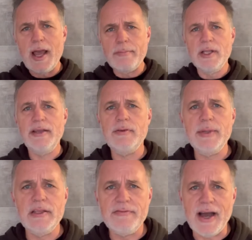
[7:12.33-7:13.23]
I believe to
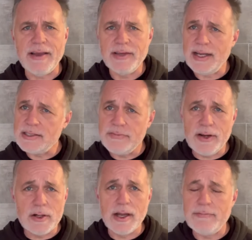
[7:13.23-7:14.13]
be the five guns the
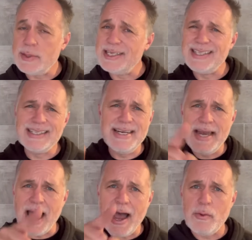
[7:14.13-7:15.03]
federal government does
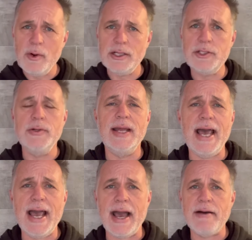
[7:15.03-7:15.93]
not want you to
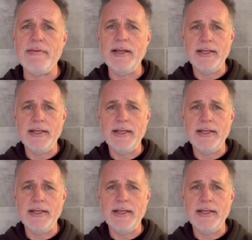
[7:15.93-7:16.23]
have.